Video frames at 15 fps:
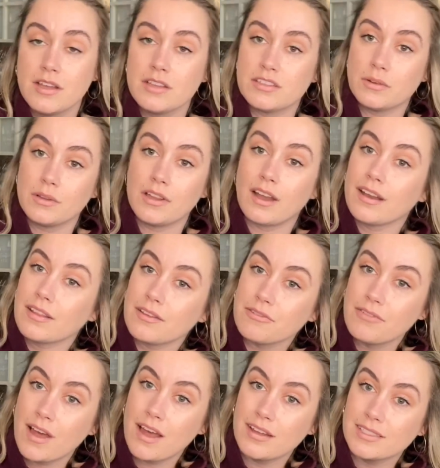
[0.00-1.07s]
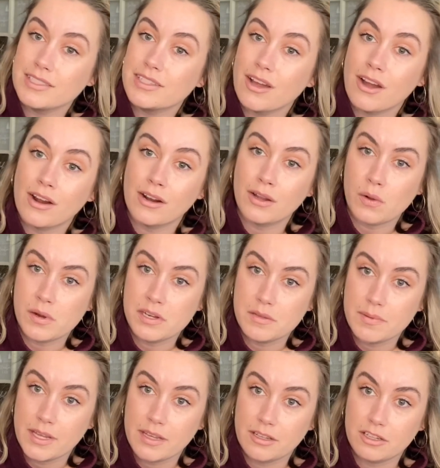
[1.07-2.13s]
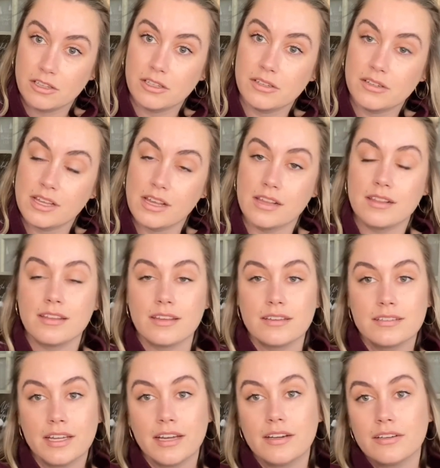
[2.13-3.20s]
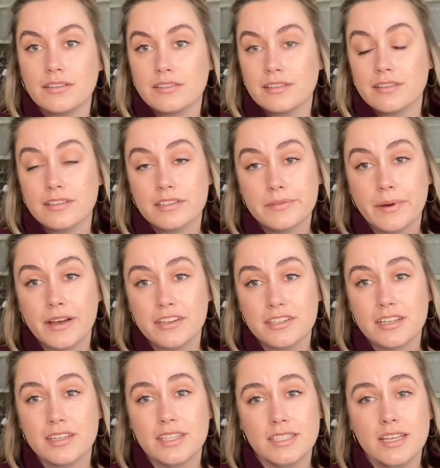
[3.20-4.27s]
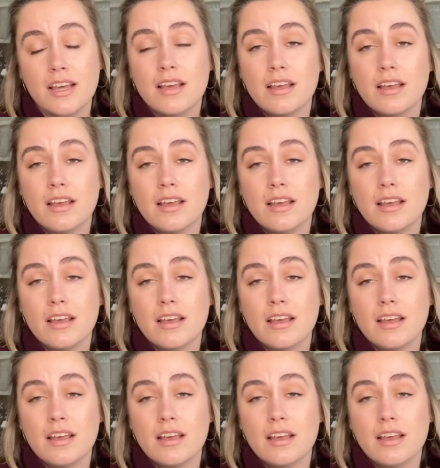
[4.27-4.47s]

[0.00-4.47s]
So a lot of the fonts are going to be including the tails and the swashes